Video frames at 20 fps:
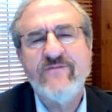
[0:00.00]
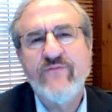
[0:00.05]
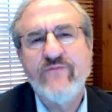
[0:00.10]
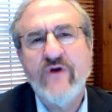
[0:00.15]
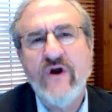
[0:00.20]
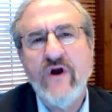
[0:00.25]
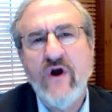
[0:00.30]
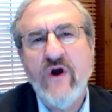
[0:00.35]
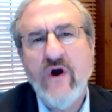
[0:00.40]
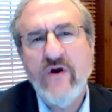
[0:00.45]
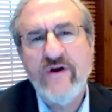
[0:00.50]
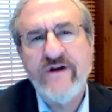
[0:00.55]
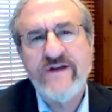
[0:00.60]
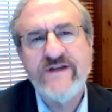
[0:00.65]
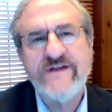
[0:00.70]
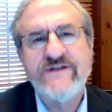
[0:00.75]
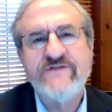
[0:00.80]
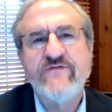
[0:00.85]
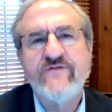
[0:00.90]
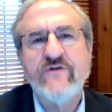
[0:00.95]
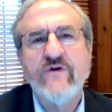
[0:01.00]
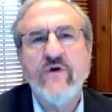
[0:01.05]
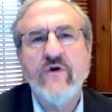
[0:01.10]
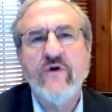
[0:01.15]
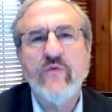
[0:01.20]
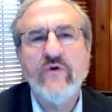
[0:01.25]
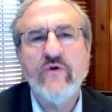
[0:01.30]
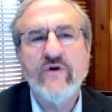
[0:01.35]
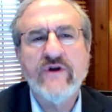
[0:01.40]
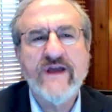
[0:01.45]
priorities for our
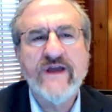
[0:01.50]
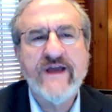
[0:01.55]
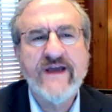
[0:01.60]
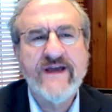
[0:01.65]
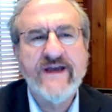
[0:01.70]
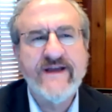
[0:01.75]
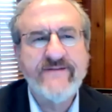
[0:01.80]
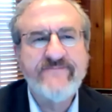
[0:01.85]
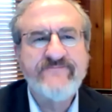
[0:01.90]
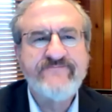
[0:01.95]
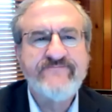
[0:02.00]
work ahead.